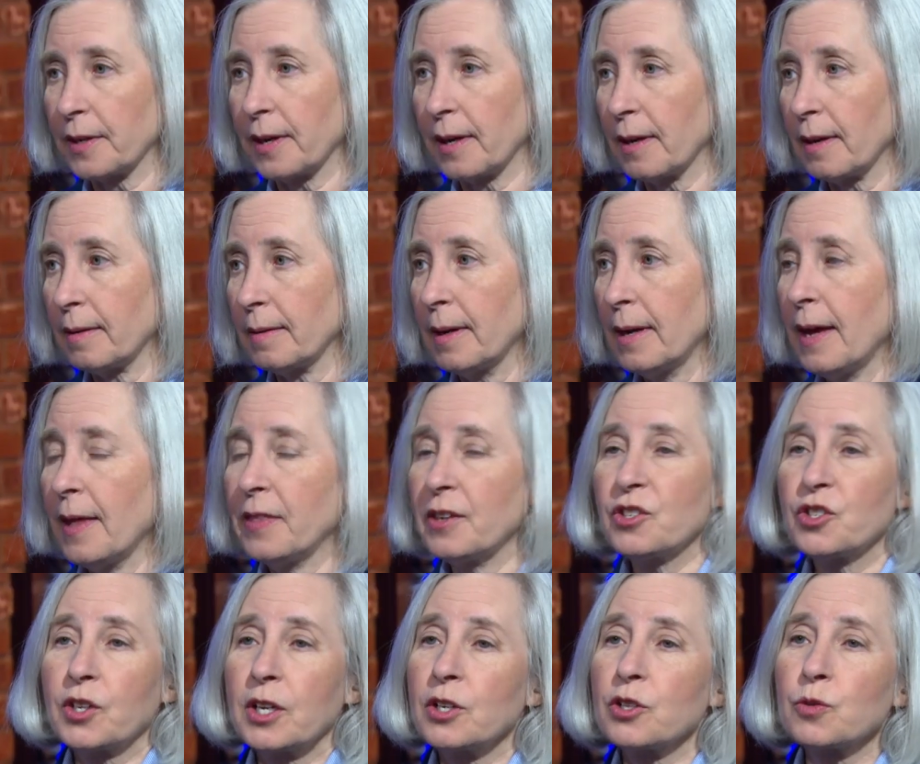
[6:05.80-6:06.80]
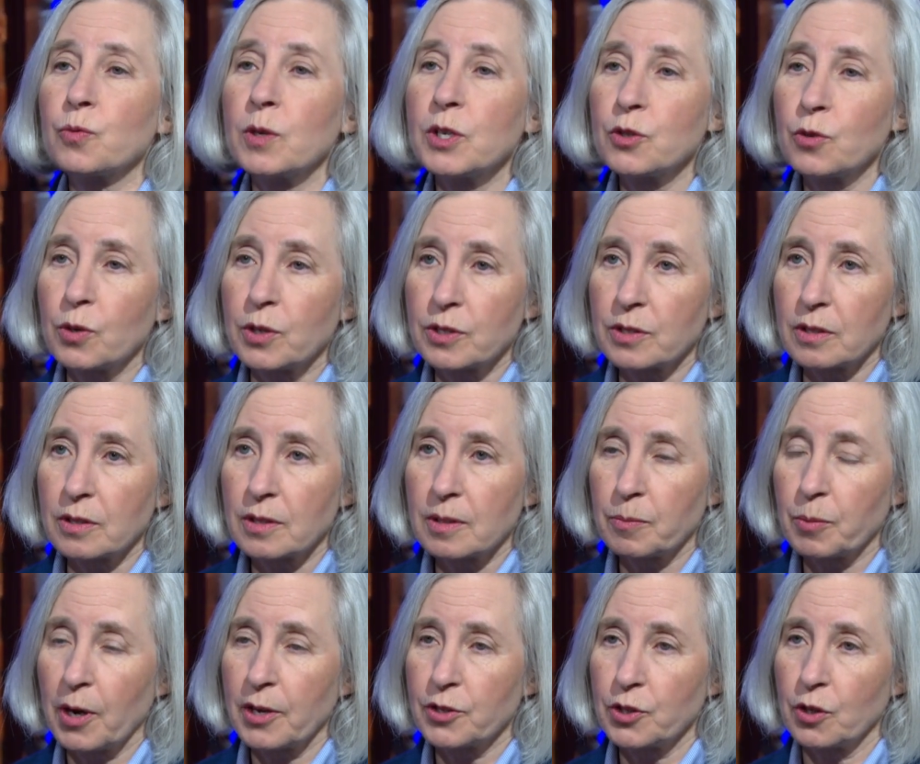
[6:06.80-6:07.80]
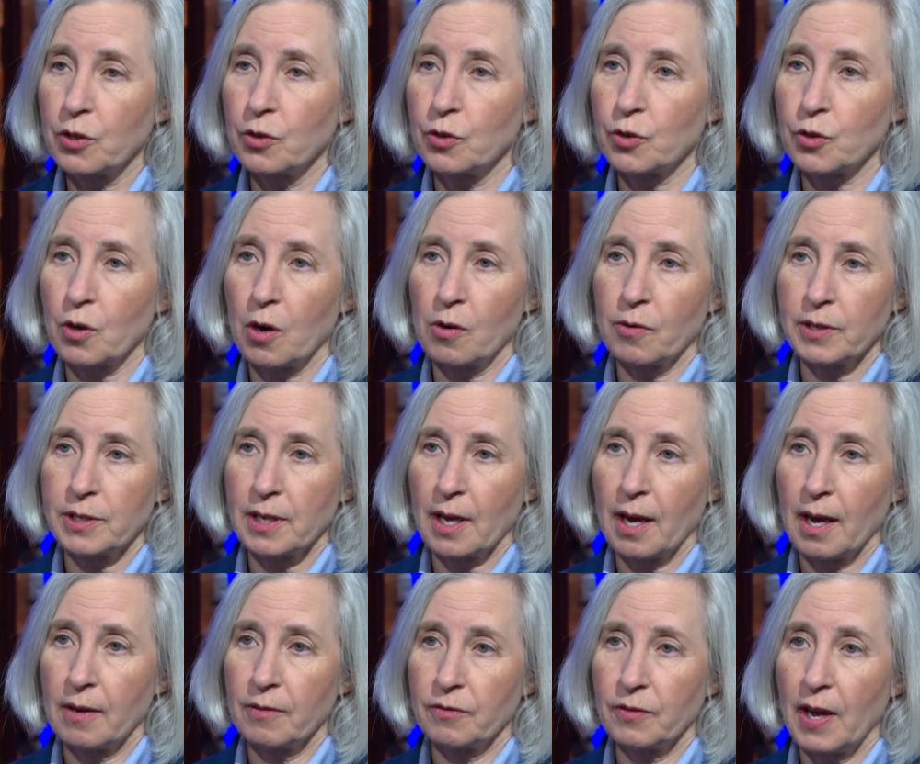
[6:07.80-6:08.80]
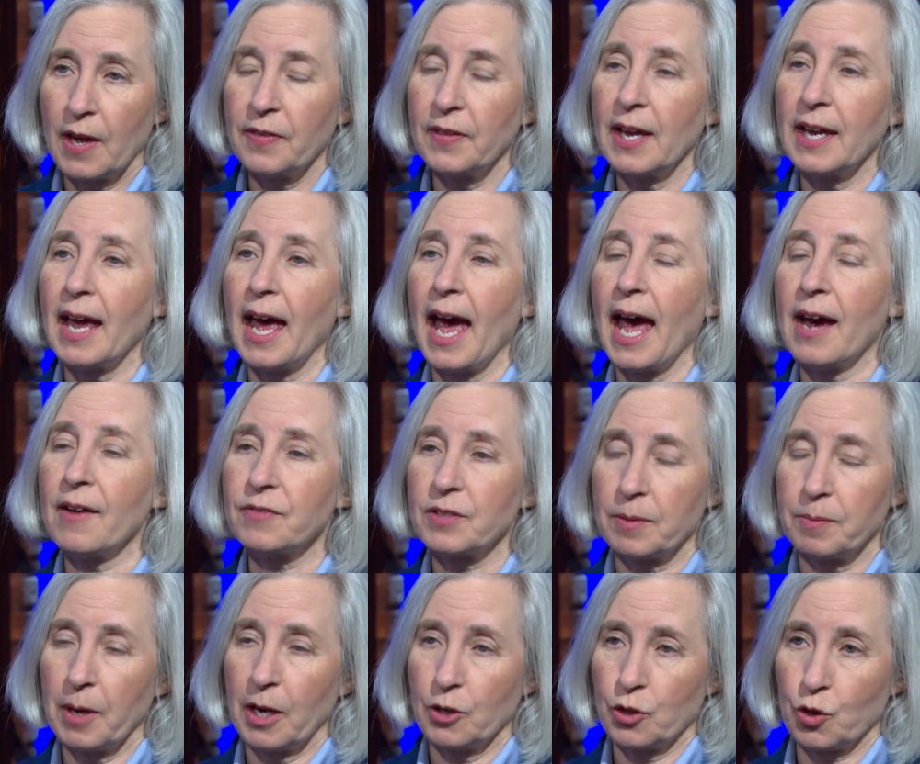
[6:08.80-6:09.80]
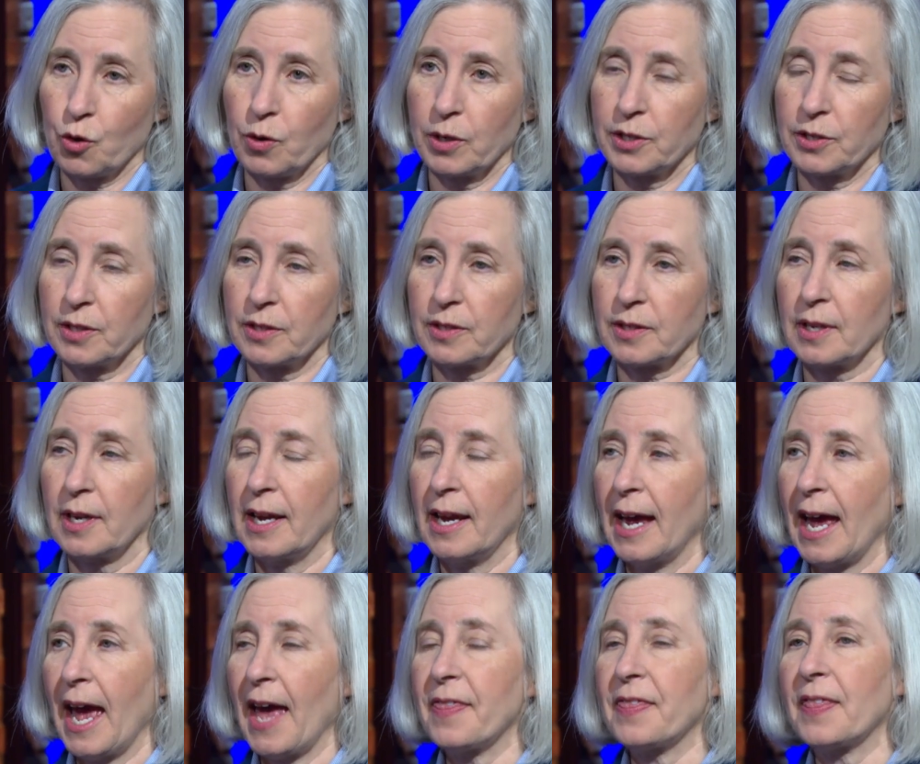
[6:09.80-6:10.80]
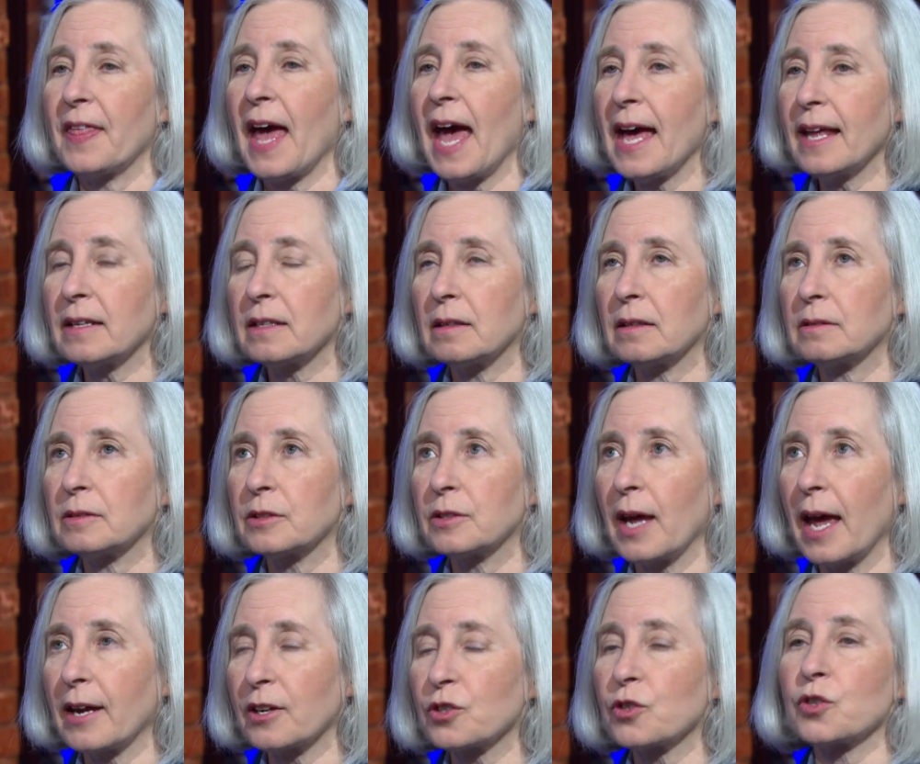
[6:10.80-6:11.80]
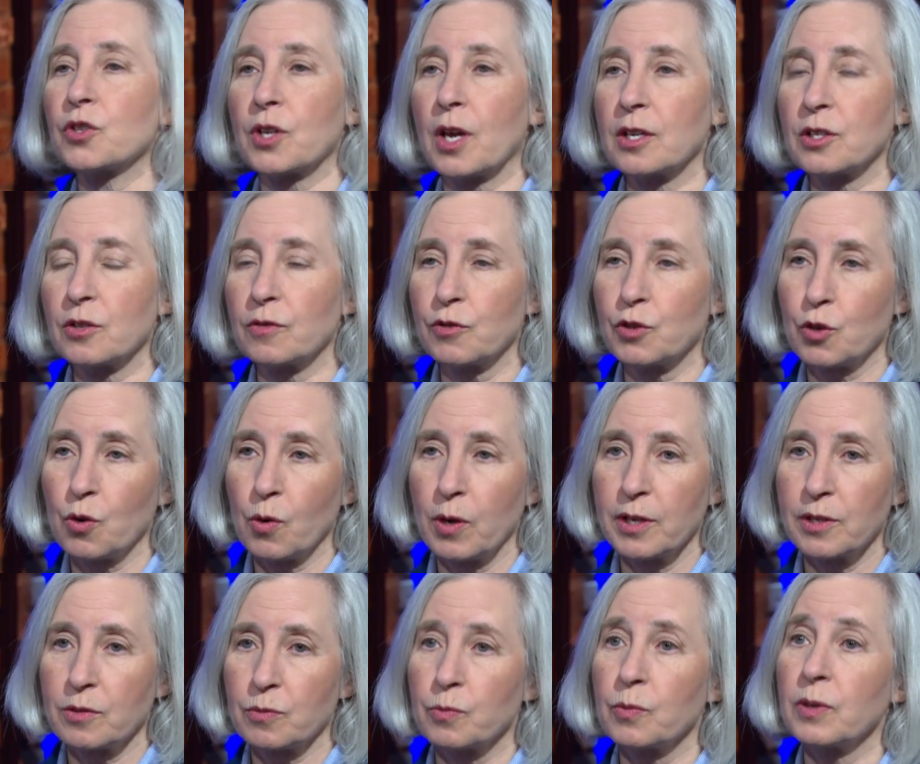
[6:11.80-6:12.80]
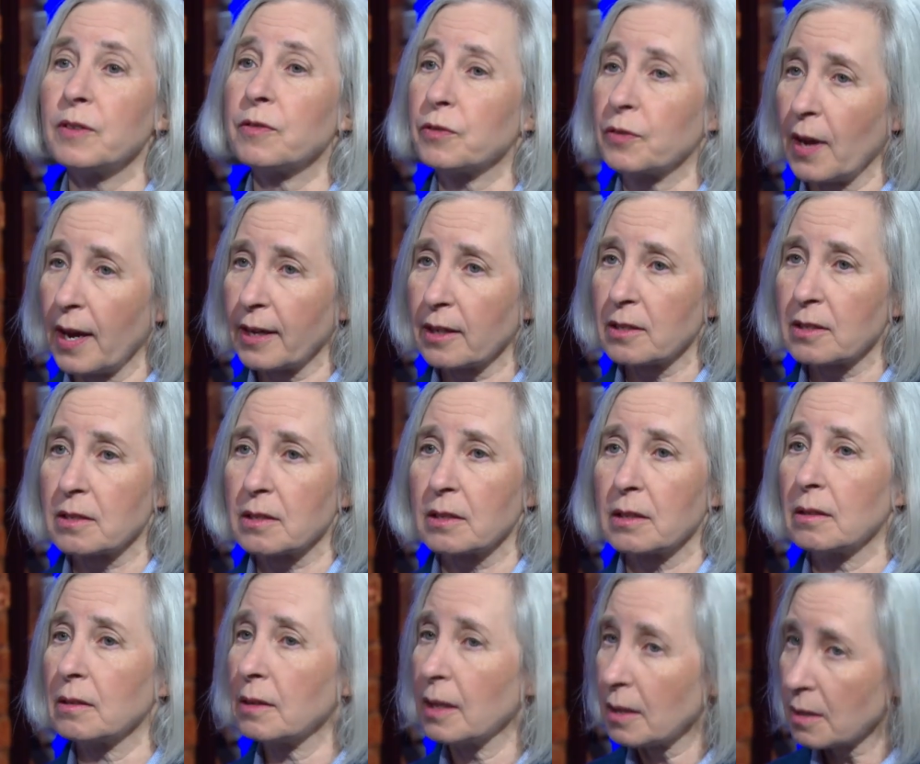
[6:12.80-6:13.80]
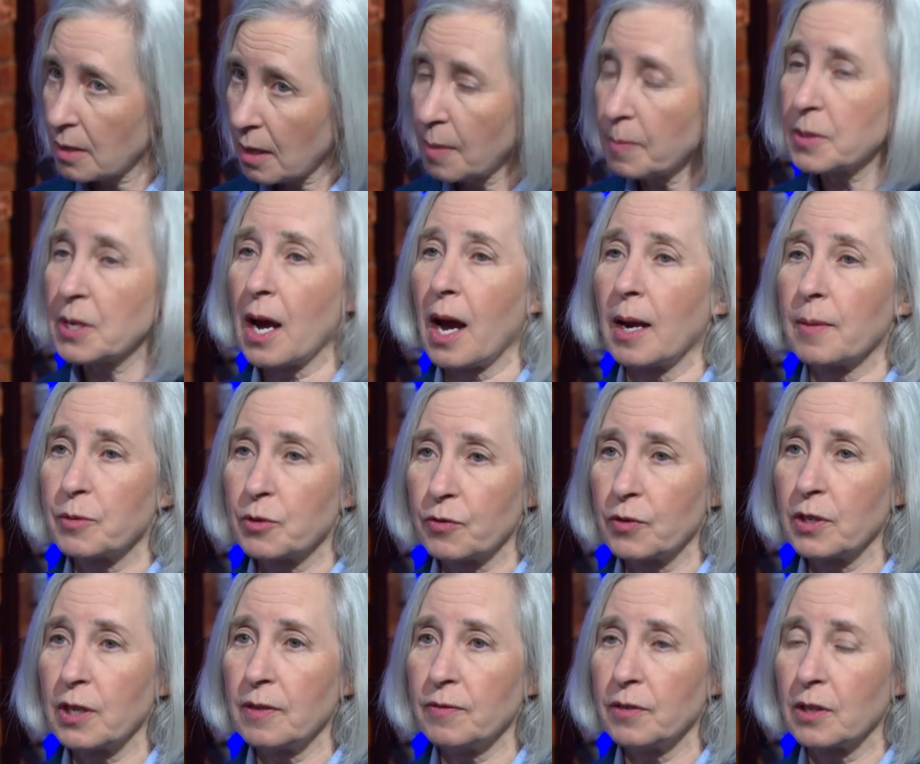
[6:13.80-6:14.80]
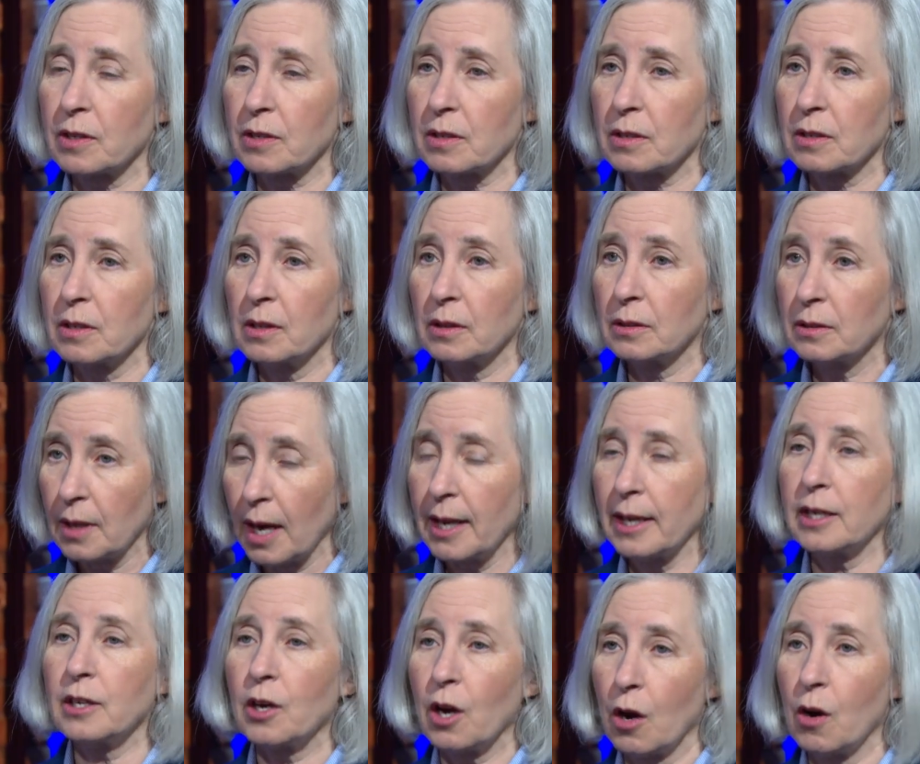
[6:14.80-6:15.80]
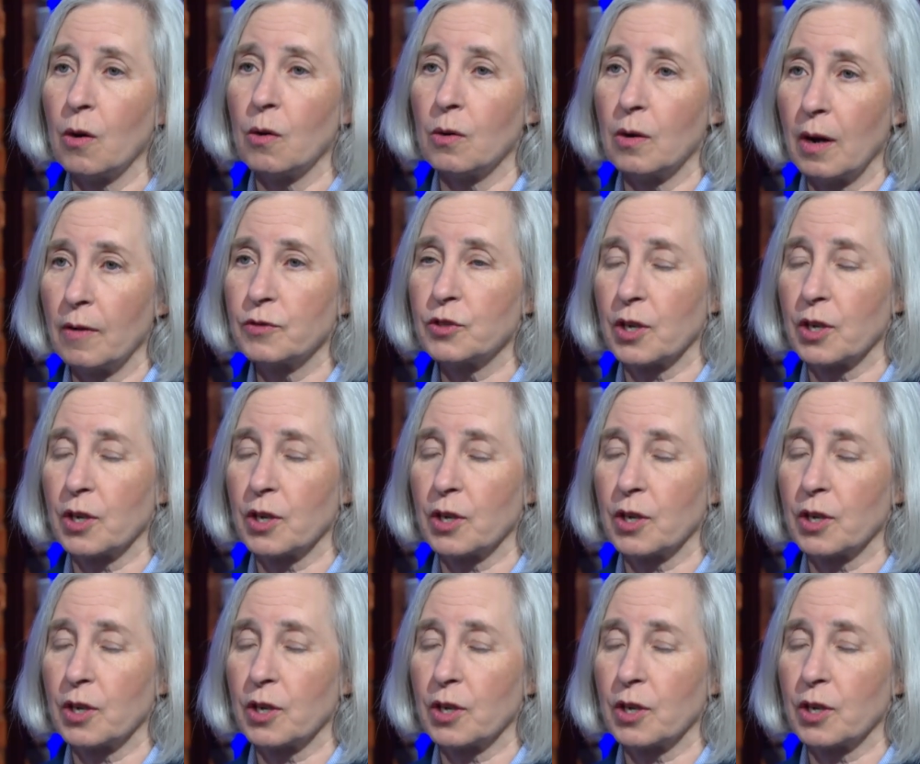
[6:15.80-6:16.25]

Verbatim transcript: They're scarce resources the prosecutors always have, and they have to make choices. And that exercise of choice reflects sometimes forgiveness, letting go of